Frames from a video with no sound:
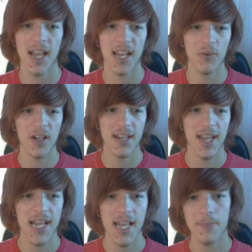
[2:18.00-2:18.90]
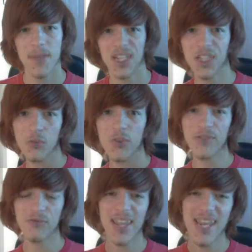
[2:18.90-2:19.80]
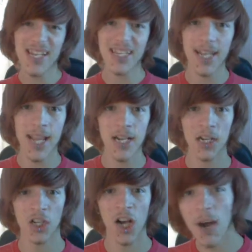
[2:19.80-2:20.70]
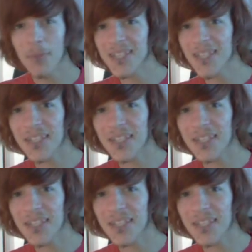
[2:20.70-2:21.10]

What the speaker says: Anyway, yeah. Make sure you read it, comment it,